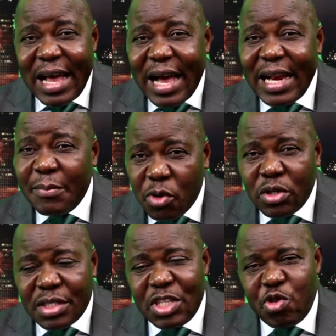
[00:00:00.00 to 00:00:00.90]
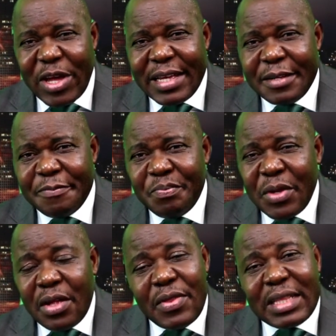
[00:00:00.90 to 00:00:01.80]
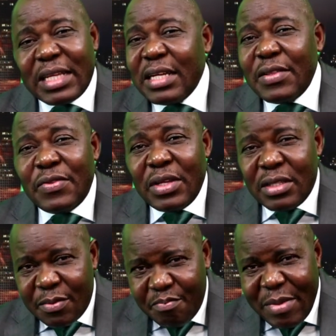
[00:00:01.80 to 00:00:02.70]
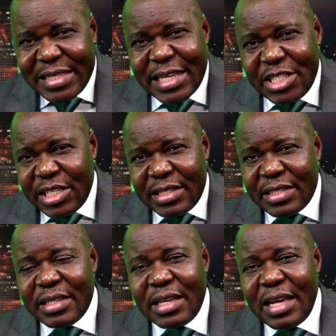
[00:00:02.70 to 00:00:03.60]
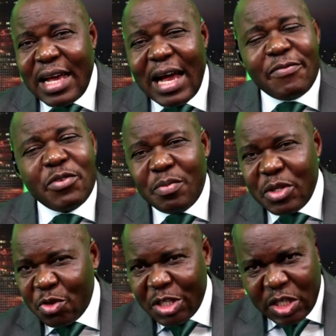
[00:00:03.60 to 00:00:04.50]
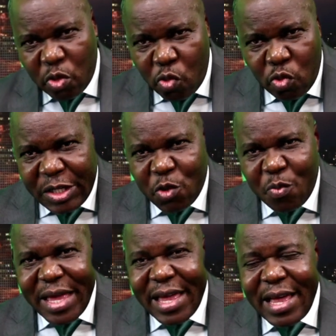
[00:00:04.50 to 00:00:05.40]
And I'm considering that these messages have not been written only to me.